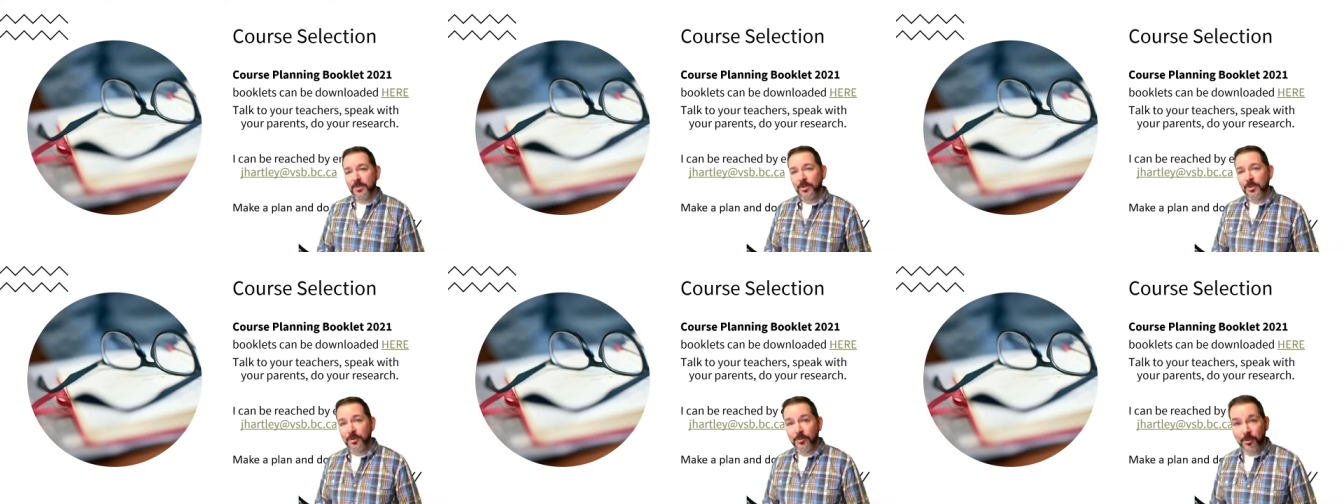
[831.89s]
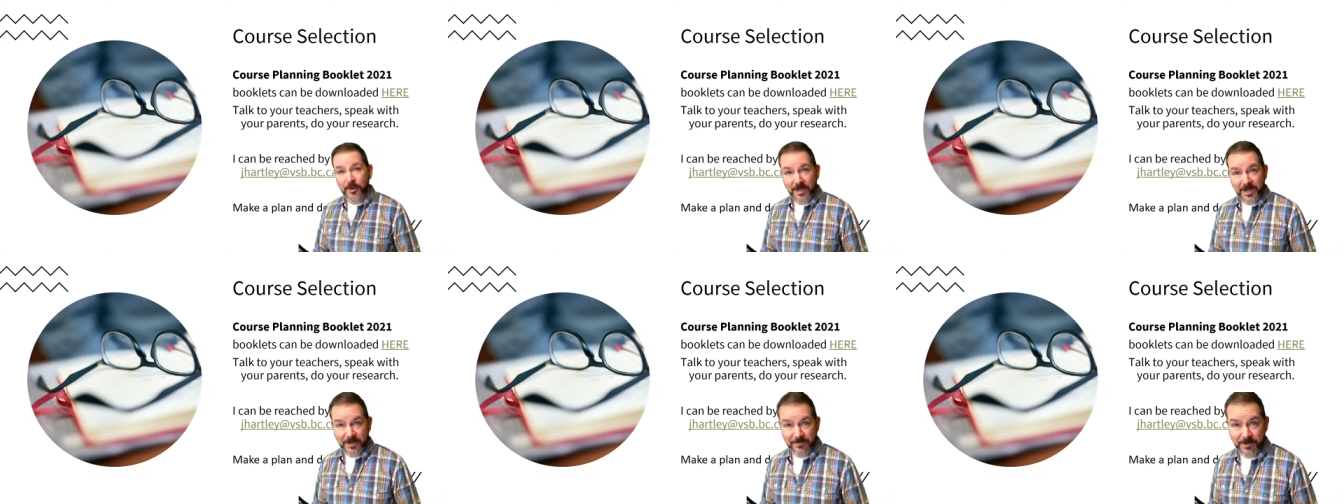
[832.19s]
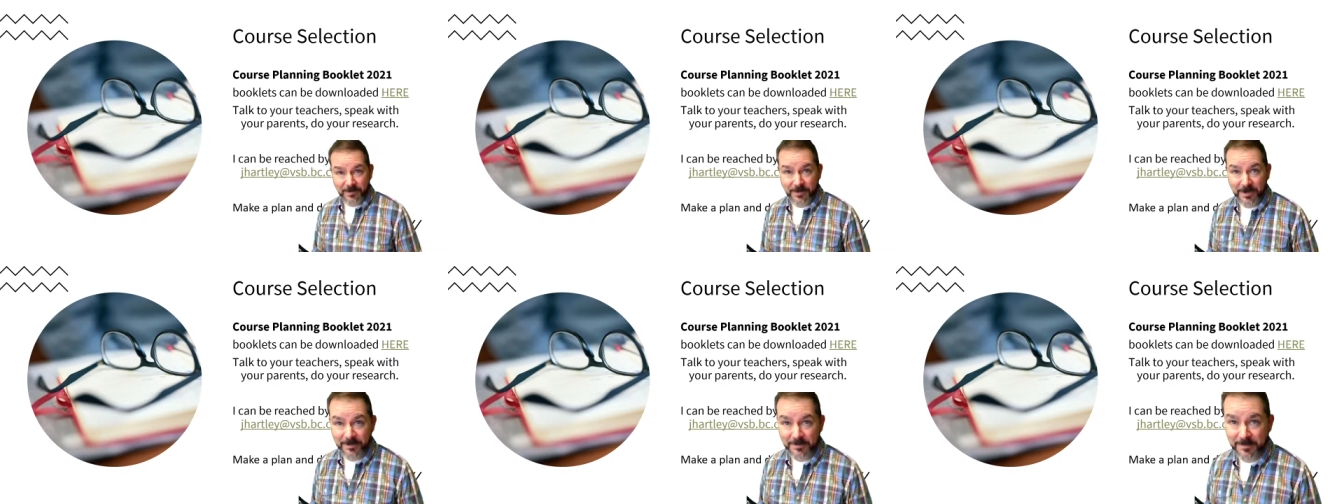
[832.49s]
Good work,
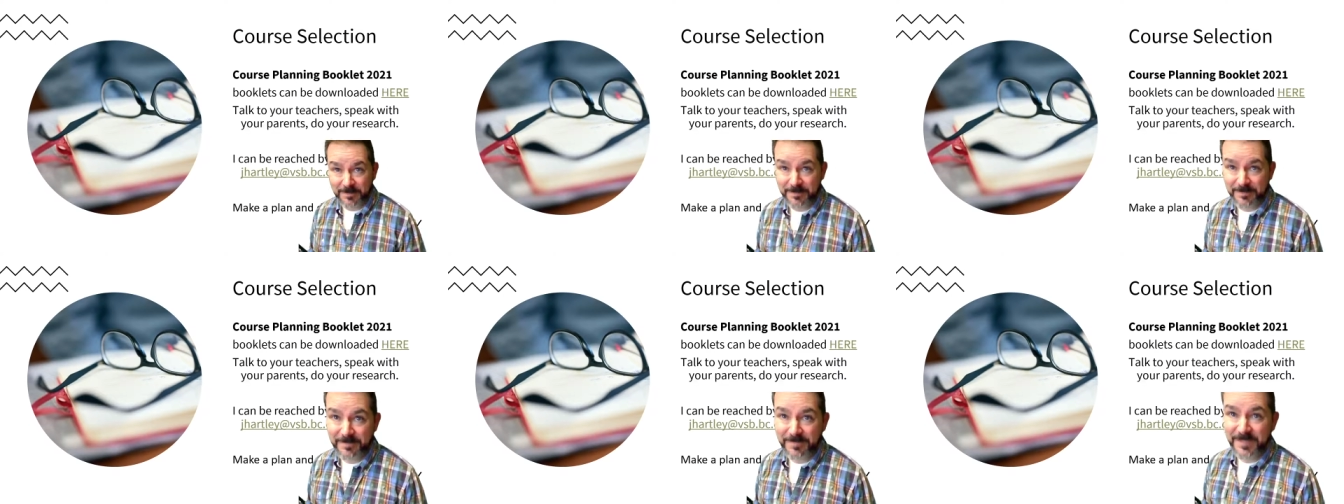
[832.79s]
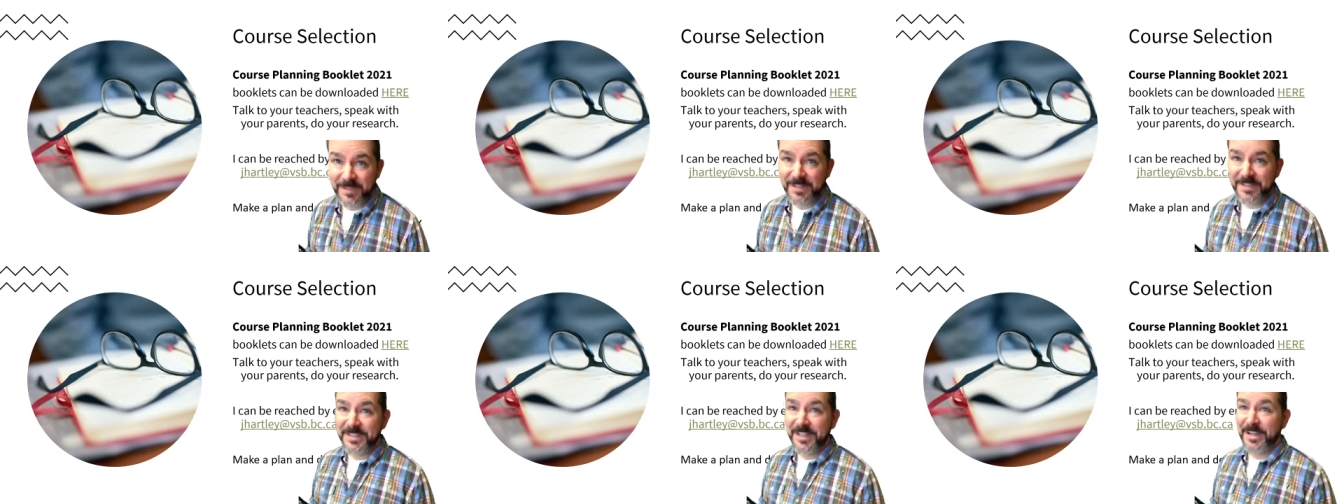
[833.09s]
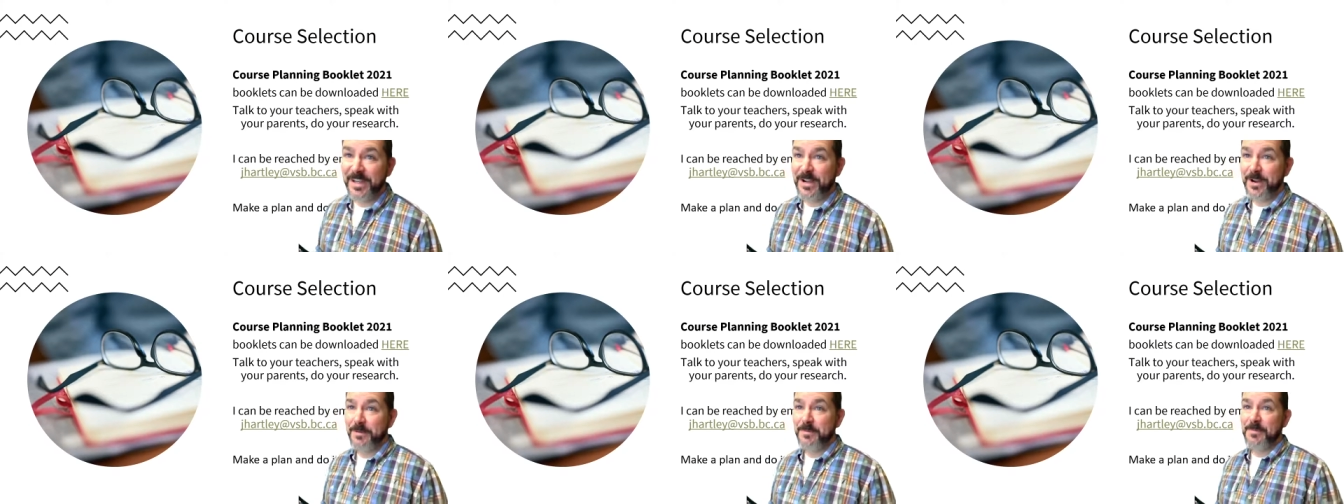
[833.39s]
everyone.
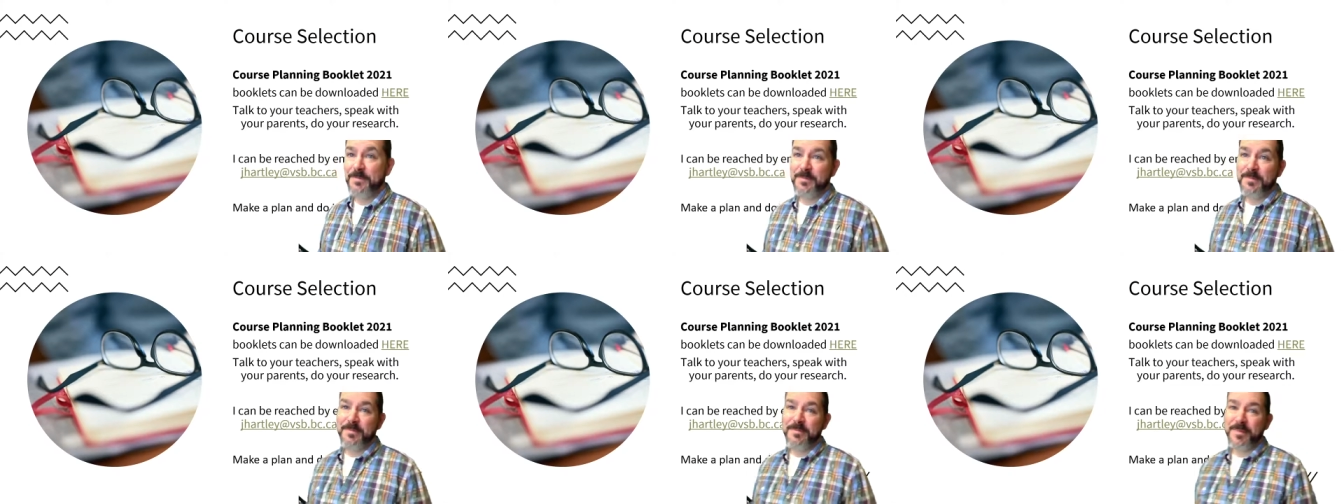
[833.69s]
Take care.